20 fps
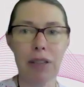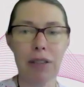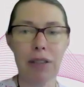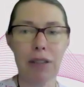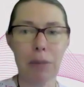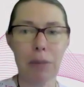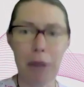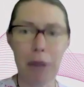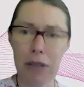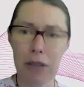
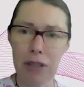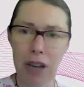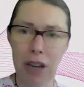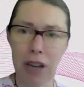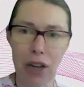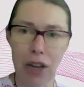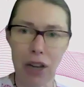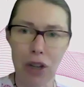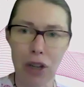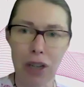the best that I
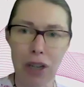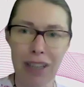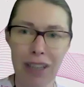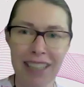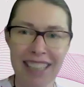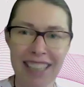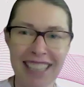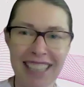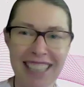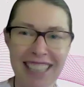could.
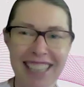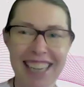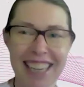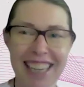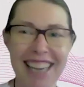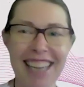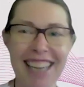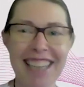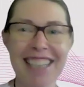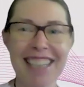
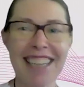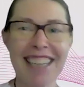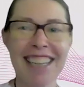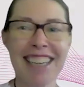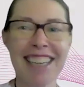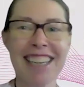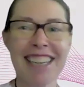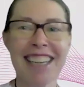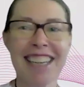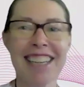And
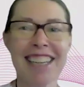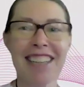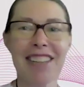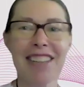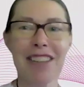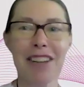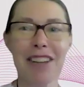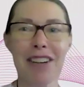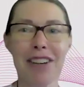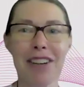
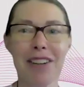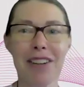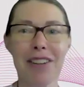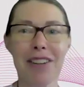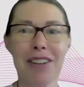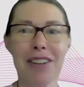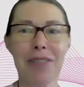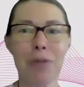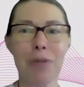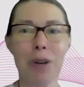
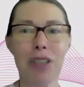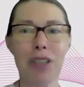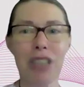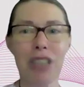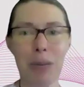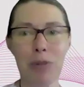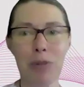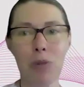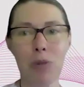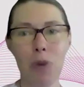what
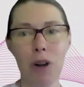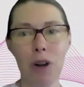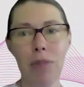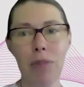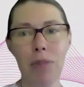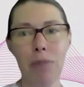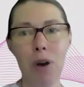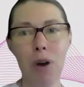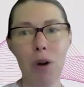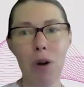seemed to work the
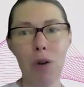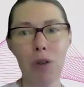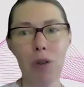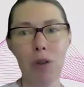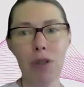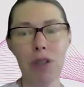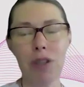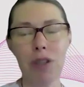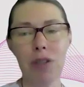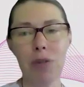
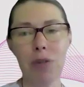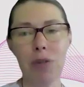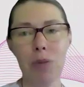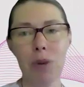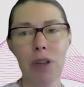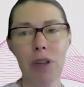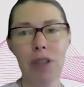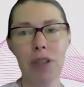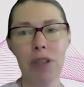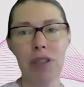most
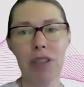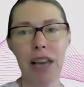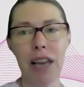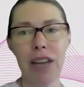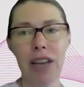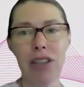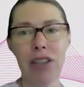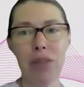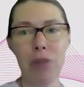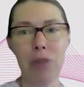was
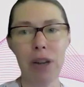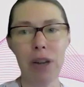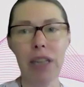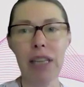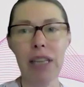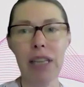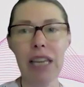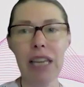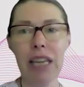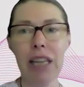actually running the
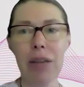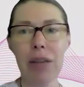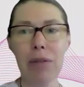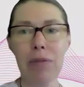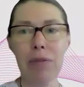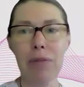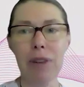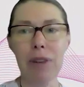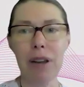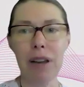Healy
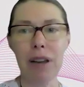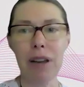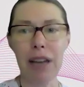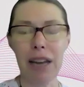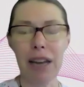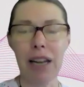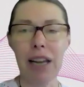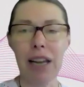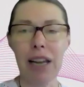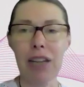
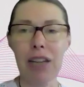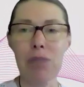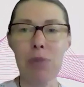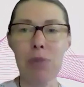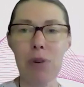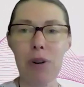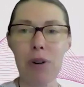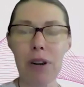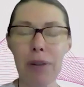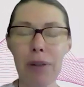Analyze
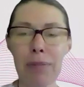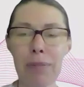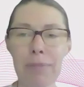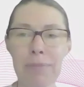program.